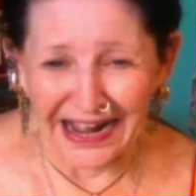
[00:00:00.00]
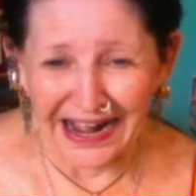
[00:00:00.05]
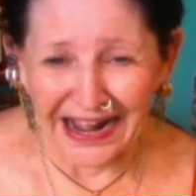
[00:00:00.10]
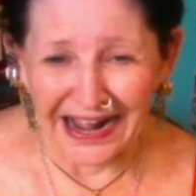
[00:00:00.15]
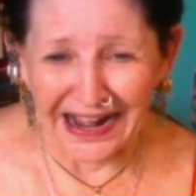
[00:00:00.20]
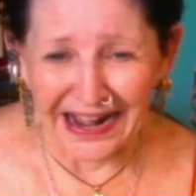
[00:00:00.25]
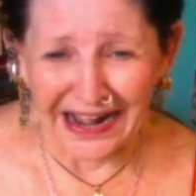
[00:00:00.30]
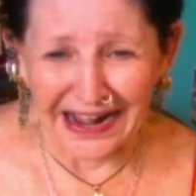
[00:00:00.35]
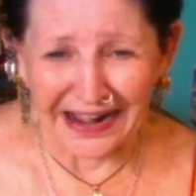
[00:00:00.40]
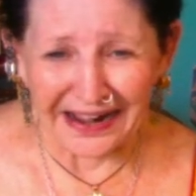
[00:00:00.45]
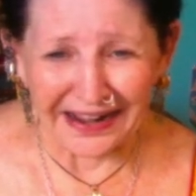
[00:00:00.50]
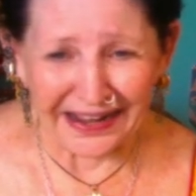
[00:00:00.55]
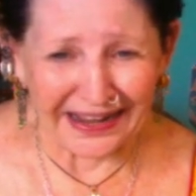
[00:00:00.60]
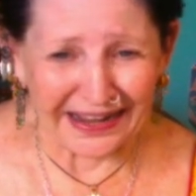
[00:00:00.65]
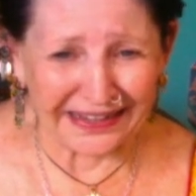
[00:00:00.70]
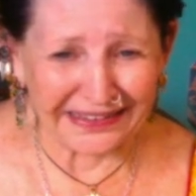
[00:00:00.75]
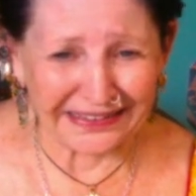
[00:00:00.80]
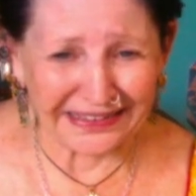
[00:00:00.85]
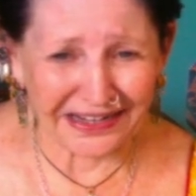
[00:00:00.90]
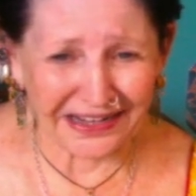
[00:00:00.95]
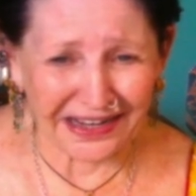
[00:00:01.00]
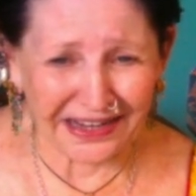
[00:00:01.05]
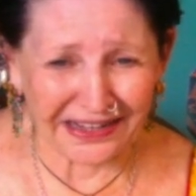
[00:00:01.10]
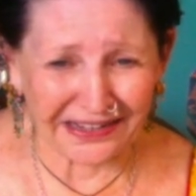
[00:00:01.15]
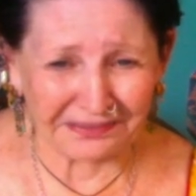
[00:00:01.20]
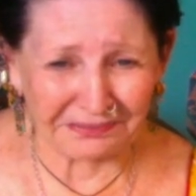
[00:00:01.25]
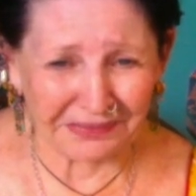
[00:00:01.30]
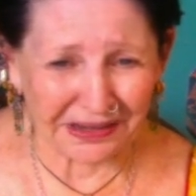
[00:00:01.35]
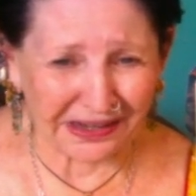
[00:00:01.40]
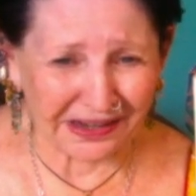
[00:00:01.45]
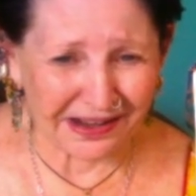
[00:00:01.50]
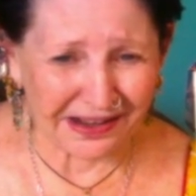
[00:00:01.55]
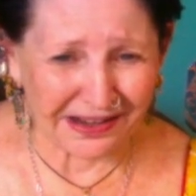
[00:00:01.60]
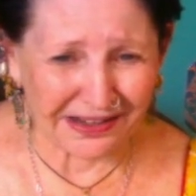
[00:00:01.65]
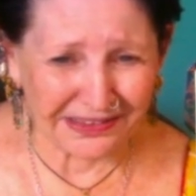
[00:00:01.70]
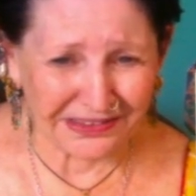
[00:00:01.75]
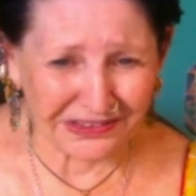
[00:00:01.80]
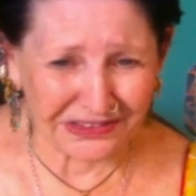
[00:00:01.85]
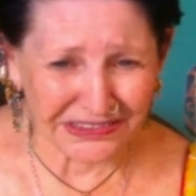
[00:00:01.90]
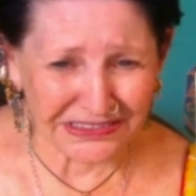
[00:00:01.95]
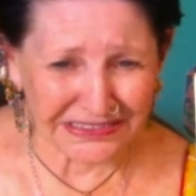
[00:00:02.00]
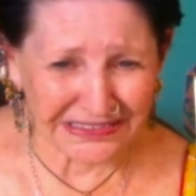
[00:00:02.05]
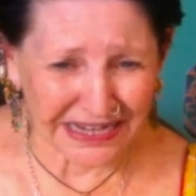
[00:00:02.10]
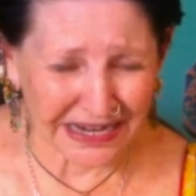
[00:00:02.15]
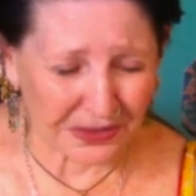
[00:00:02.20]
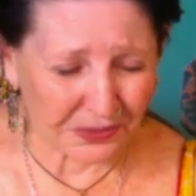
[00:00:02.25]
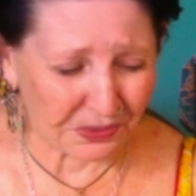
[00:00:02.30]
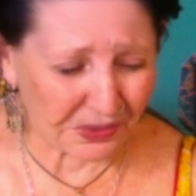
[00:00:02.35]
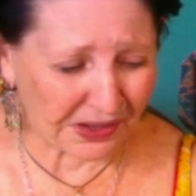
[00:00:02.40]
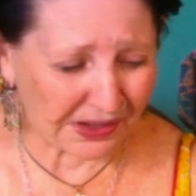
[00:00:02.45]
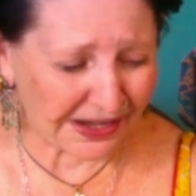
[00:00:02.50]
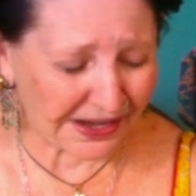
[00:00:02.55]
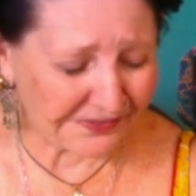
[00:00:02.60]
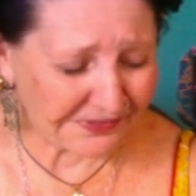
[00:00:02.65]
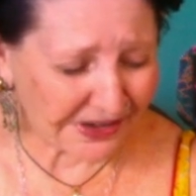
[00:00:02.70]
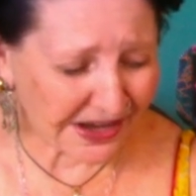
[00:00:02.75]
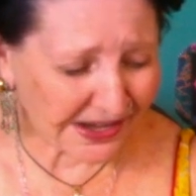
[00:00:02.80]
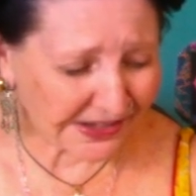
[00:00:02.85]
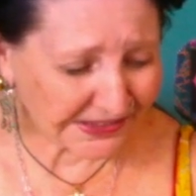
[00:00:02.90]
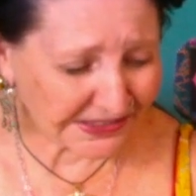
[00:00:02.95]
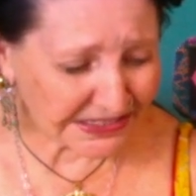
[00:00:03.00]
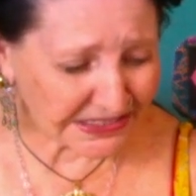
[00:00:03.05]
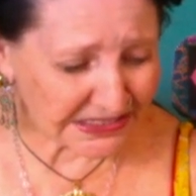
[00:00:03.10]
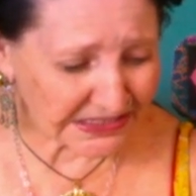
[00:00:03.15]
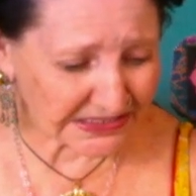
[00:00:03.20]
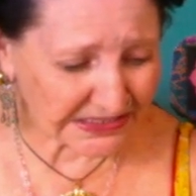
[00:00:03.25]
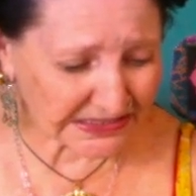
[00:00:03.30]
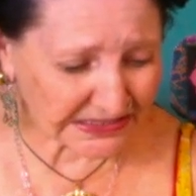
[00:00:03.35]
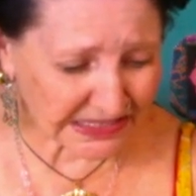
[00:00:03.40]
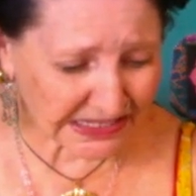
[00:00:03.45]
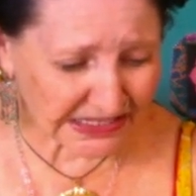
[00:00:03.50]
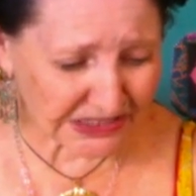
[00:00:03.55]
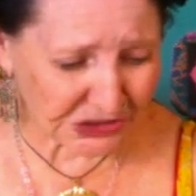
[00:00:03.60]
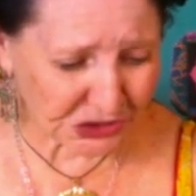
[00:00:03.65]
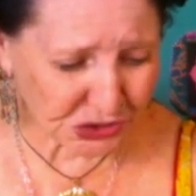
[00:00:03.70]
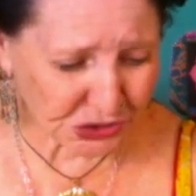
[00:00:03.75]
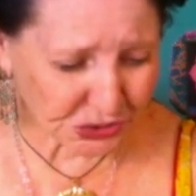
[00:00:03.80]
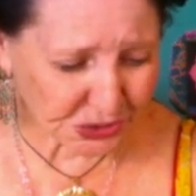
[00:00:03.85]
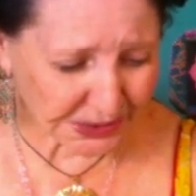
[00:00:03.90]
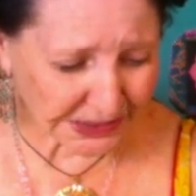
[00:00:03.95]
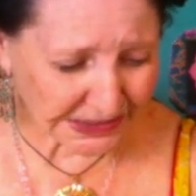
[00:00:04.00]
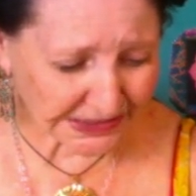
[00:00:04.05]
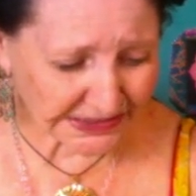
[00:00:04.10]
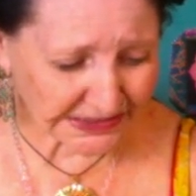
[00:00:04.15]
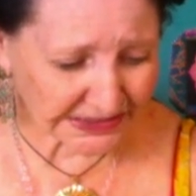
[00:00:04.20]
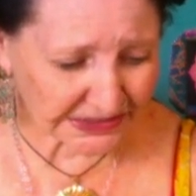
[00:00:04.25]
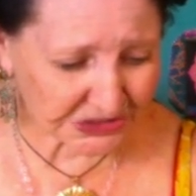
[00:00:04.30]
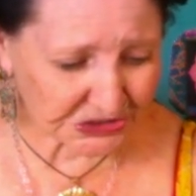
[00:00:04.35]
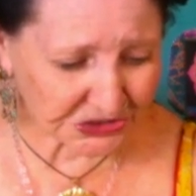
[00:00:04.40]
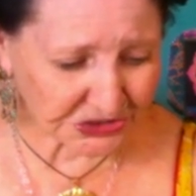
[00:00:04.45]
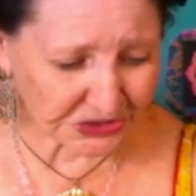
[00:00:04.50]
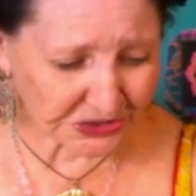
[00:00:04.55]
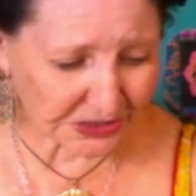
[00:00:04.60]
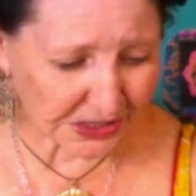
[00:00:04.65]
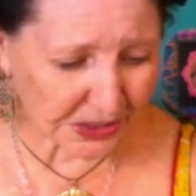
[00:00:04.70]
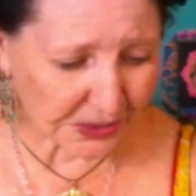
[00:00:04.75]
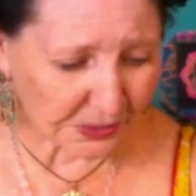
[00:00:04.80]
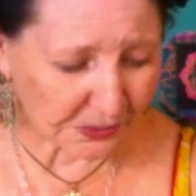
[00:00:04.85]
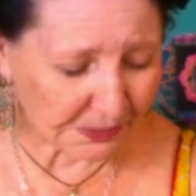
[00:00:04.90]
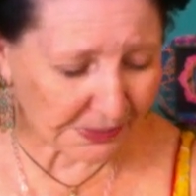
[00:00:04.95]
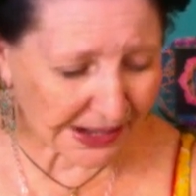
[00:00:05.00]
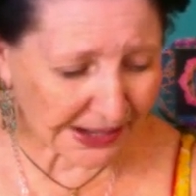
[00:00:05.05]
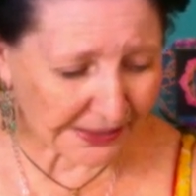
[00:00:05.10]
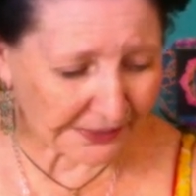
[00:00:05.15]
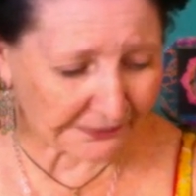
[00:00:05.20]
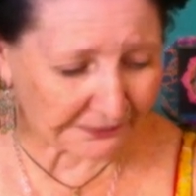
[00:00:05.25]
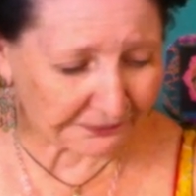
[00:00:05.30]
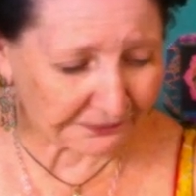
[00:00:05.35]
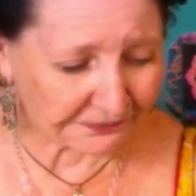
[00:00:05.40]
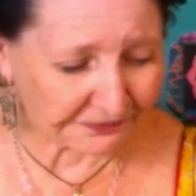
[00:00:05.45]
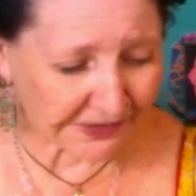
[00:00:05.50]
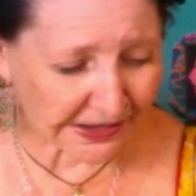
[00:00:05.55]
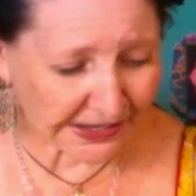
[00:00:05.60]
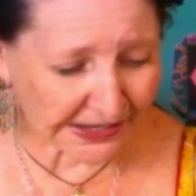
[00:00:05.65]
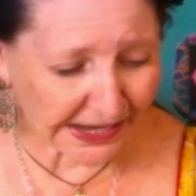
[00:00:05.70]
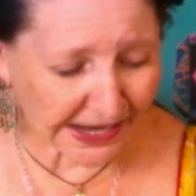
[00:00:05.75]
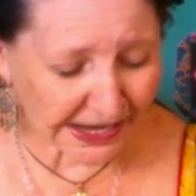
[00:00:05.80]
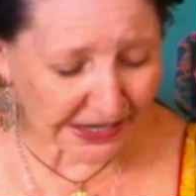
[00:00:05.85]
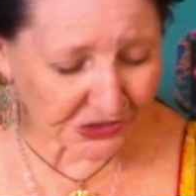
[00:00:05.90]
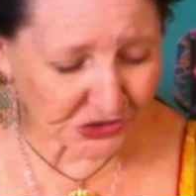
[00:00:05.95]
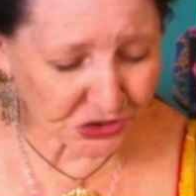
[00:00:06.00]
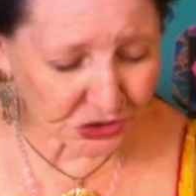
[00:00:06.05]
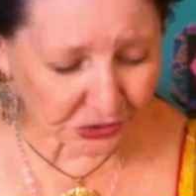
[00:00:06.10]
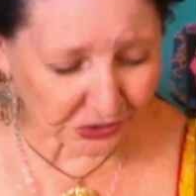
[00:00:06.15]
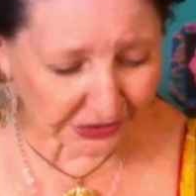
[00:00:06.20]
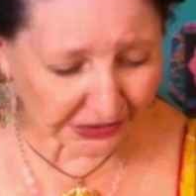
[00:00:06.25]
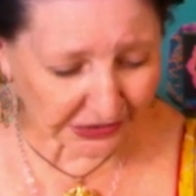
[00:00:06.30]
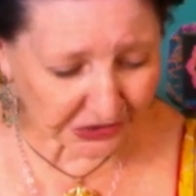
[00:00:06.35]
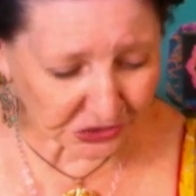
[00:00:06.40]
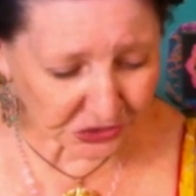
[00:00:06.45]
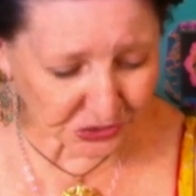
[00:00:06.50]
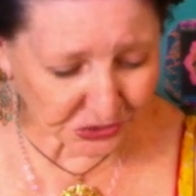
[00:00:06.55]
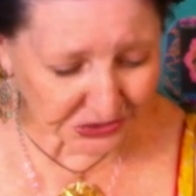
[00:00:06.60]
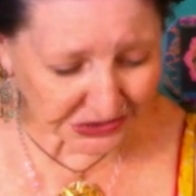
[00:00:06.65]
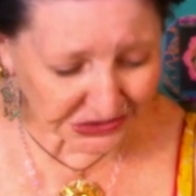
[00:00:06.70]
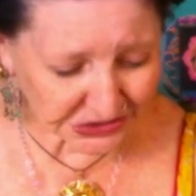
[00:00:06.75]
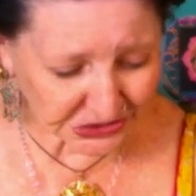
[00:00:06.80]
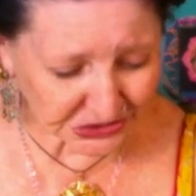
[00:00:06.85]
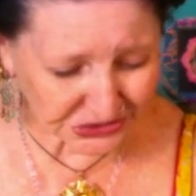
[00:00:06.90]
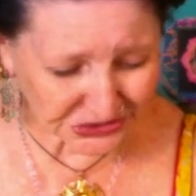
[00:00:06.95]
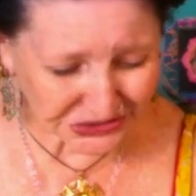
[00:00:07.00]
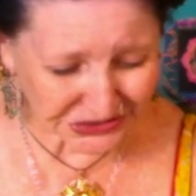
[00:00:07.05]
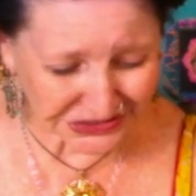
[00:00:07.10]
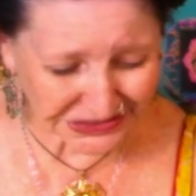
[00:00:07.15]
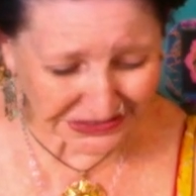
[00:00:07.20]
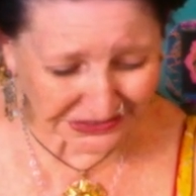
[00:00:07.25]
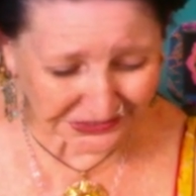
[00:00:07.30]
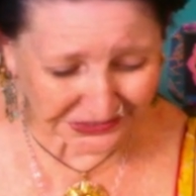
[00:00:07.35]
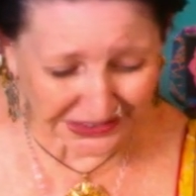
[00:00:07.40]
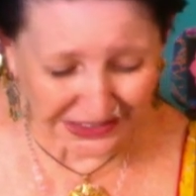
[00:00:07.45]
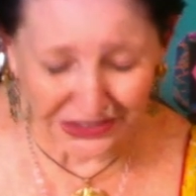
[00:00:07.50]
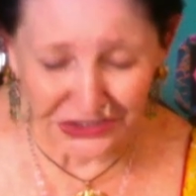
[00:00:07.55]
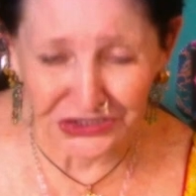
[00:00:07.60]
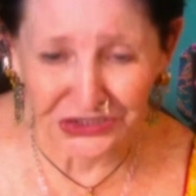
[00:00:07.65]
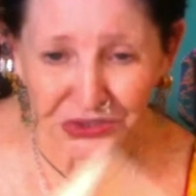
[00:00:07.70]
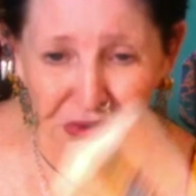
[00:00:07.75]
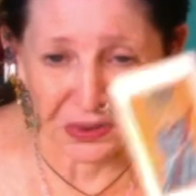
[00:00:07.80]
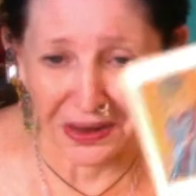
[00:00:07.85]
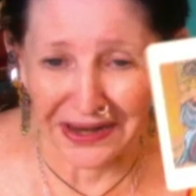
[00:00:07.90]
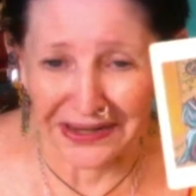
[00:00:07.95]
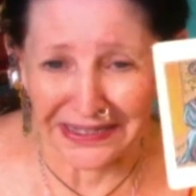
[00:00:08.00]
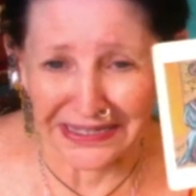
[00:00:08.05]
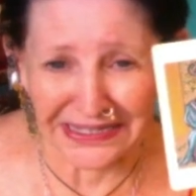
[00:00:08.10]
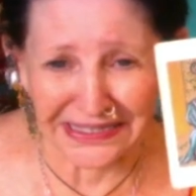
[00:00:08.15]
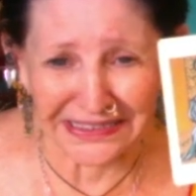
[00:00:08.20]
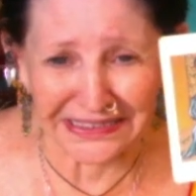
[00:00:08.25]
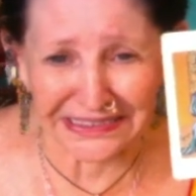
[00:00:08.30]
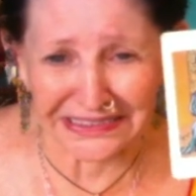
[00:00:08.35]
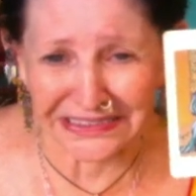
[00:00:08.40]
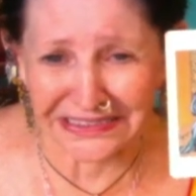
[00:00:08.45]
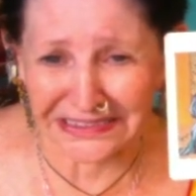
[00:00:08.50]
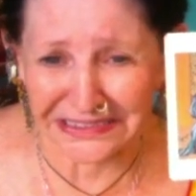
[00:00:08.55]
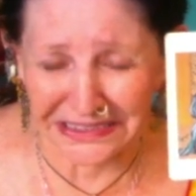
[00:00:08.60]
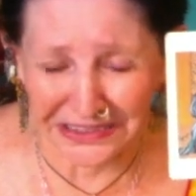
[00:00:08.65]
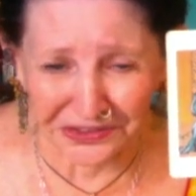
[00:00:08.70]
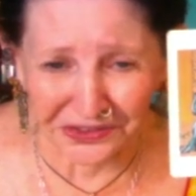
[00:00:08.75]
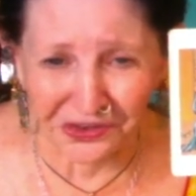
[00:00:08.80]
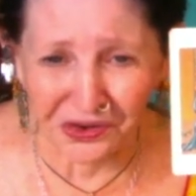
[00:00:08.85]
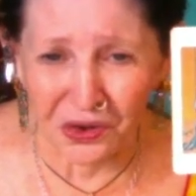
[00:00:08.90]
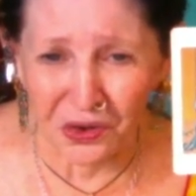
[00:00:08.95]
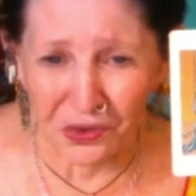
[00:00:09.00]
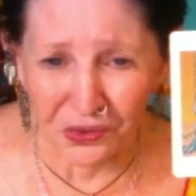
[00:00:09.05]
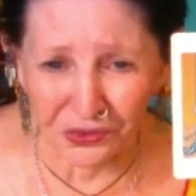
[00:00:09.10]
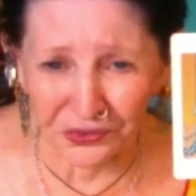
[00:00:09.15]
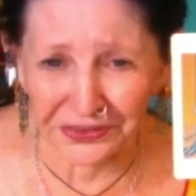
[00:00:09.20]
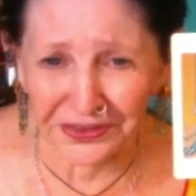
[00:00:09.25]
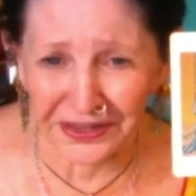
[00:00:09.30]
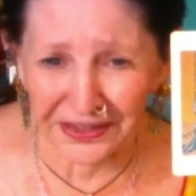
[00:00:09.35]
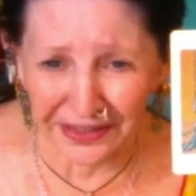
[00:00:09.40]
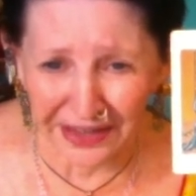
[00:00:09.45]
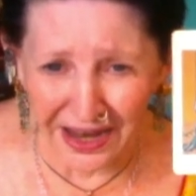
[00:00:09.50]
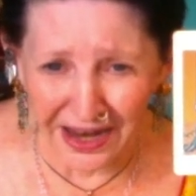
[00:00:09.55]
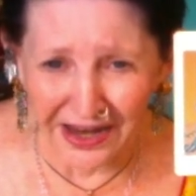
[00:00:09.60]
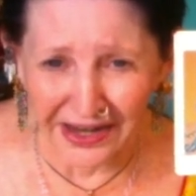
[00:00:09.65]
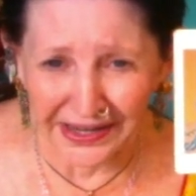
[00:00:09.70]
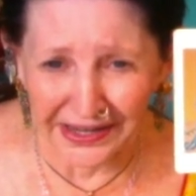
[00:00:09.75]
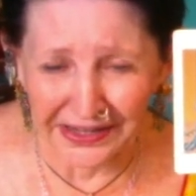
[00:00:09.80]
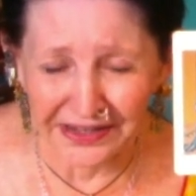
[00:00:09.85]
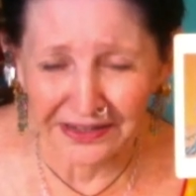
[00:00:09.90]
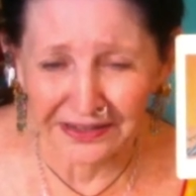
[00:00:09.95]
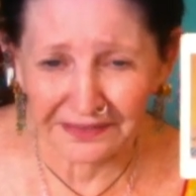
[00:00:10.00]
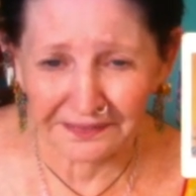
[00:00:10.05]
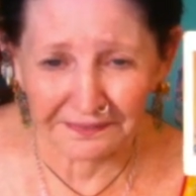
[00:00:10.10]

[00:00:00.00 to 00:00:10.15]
Uh, and and McConnell's saying, well, I've got these interests, you know, my financial interests are still there, so I need to still hold the line.